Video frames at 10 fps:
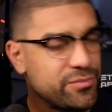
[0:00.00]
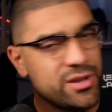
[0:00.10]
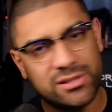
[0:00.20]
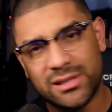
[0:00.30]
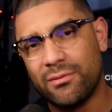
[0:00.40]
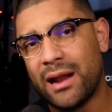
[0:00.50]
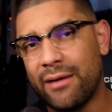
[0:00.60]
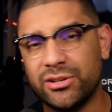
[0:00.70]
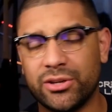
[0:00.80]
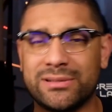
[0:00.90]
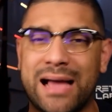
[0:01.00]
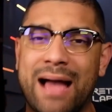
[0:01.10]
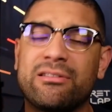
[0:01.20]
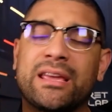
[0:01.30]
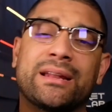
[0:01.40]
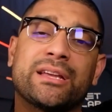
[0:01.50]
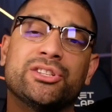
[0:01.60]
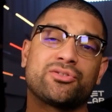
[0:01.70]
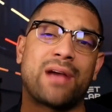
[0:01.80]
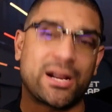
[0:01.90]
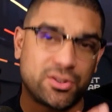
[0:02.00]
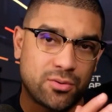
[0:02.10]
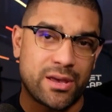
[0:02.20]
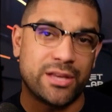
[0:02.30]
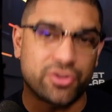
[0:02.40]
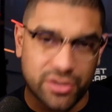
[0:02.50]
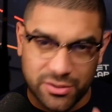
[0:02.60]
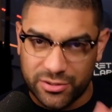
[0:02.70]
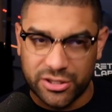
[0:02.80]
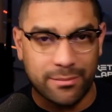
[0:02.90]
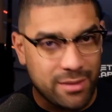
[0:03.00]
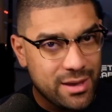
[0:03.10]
So then what I would do is I would get contractual interest with Jim.